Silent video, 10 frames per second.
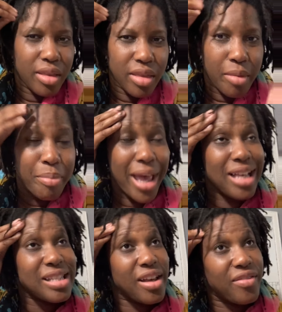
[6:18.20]
the
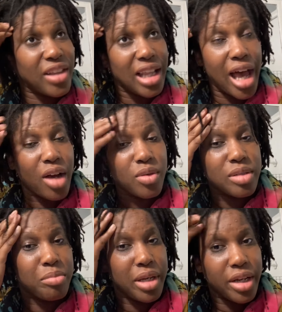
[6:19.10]
base of the lock was
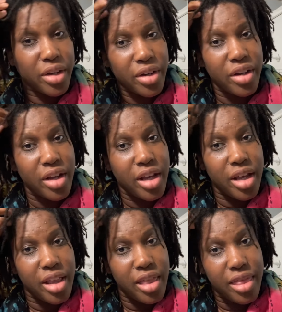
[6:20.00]
bigger
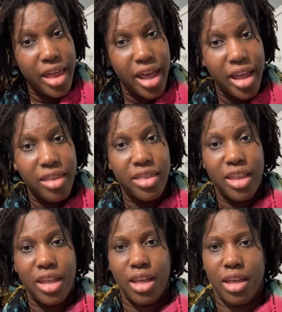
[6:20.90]
than
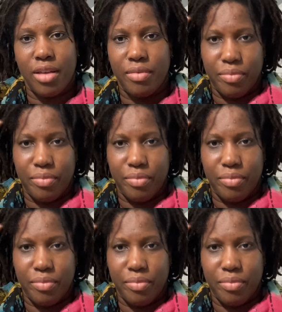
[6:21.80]
the